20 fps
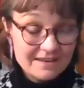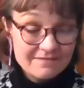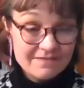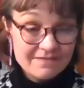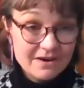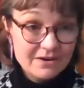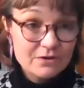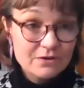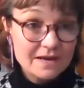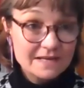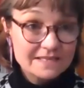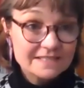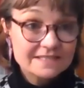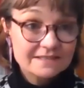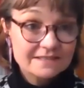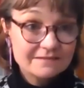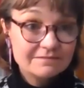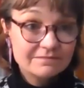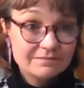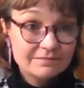and
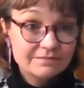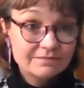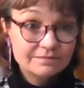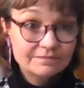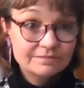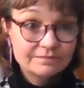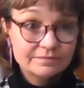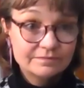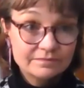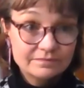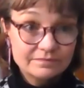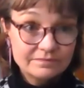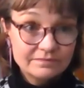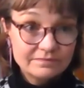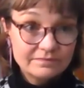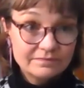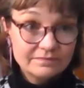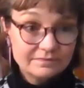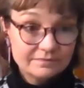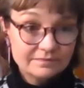evaluation. Well, I
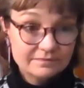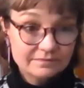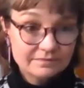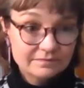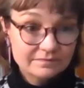guess another